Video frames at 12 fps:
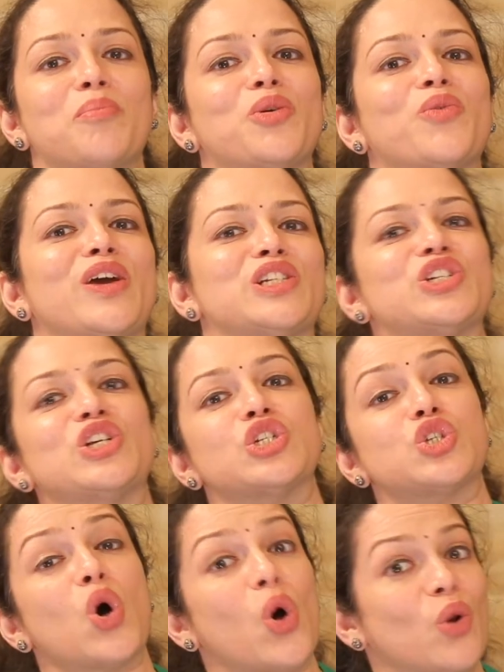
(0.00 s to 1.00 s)
Prevention
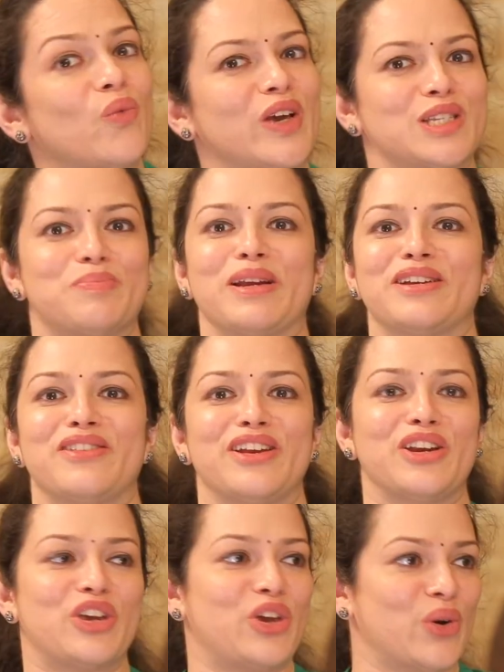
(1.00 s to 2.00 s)
is always better
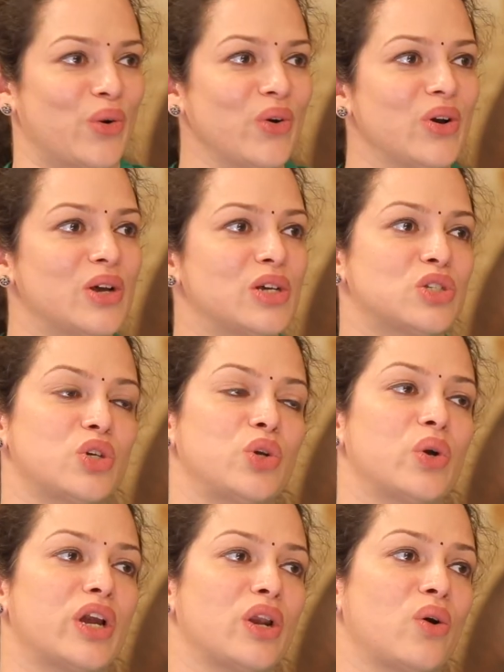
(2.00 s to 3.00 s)
than cure. So
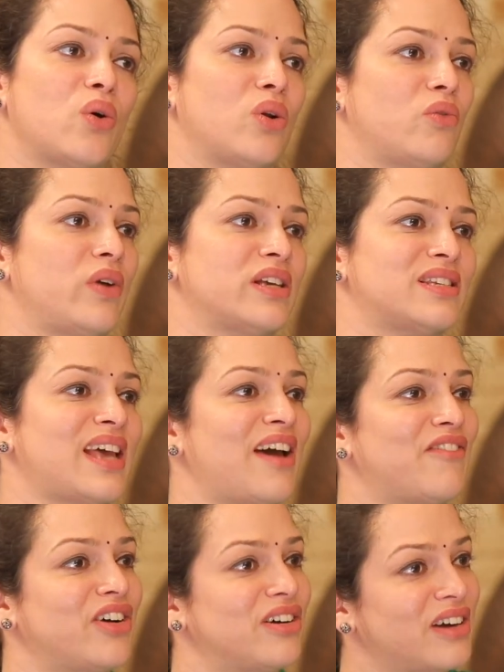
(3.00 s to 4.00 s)
you can always
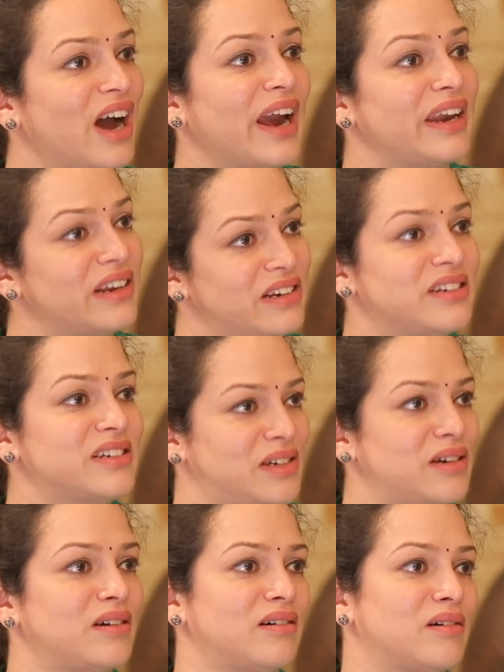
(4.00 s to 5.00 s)
have a guided
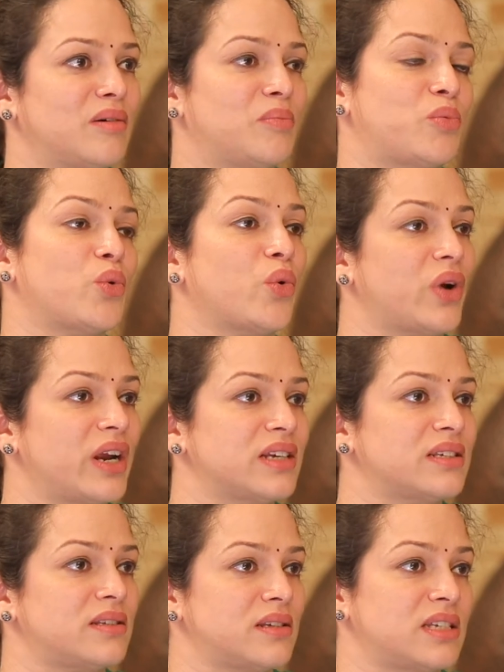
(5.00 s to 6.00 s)

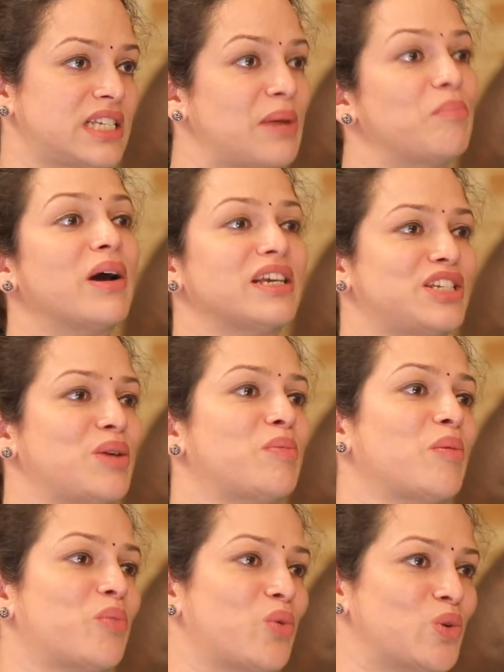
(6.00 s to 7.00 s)
progress, step-by-step
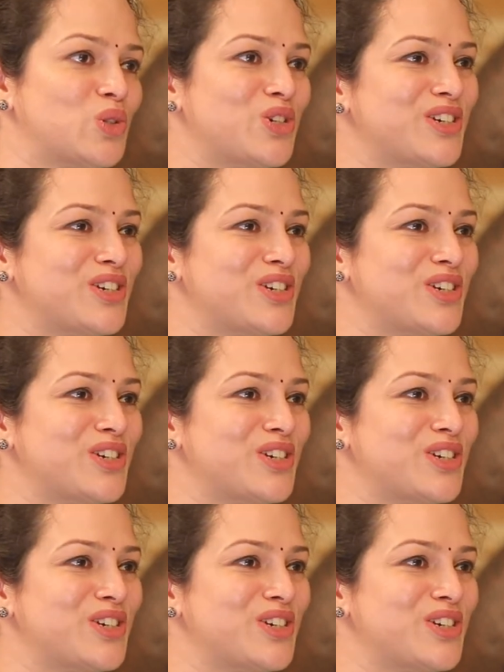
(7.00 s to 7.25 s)
approach.